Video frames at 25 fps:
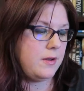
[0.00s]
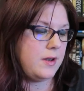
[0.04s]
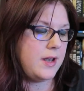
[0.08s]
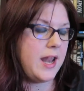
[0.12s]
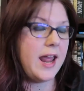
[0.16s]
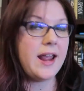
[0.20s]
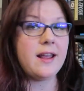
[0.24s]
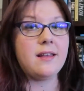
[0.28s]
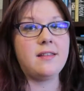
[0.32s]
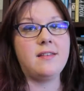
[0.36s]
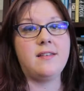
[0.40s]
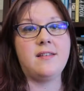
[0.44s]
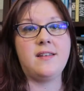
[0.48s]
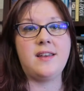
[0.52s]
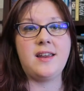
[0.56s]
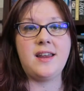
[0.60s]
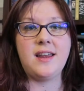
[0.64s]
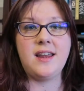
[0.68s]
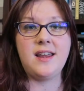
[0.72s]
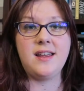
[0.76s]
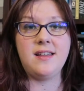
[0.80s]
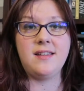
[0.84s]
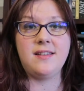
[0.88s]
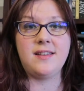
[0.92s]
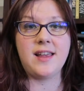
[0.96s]
Next
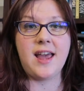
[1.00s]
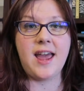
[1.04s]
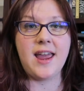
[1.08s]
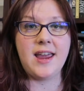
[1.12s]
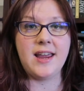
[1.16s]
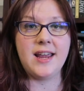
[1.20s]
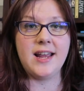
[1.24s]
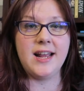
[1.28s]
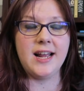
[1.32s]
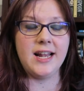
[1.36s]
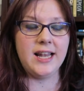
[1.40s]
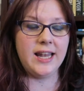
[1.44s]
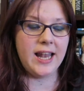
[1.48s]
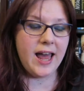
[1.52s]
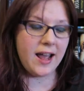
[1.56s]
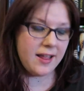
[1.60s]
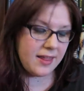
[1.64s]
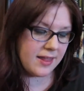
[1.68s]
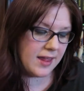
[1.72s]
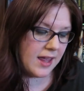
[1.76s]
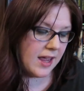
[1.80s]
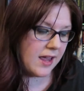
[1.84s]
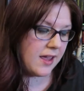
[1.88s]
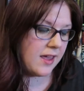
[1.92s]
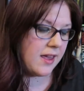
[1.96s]
is a
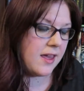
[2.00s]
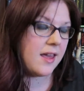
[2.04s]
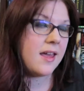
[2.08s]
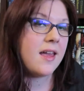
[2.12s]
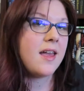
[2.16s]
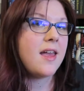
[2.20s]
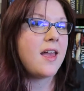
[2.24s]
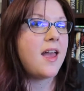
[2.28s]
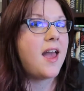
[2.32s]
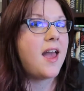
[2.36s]
classic,